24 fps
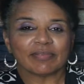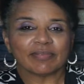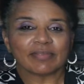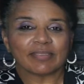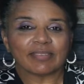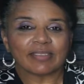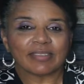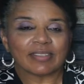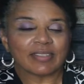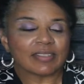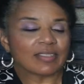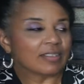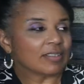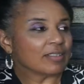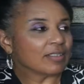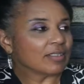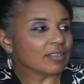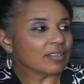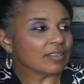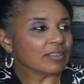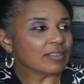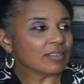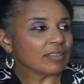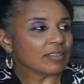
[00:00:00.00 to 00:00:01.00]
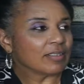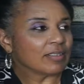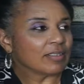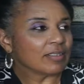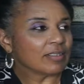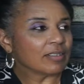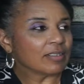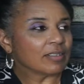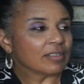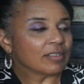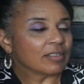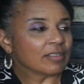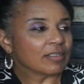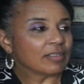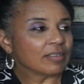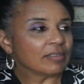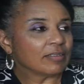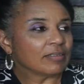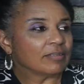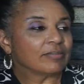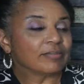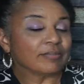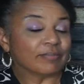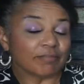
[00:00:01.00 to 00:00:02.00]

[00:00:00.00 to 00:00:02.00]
This person isn't speaking.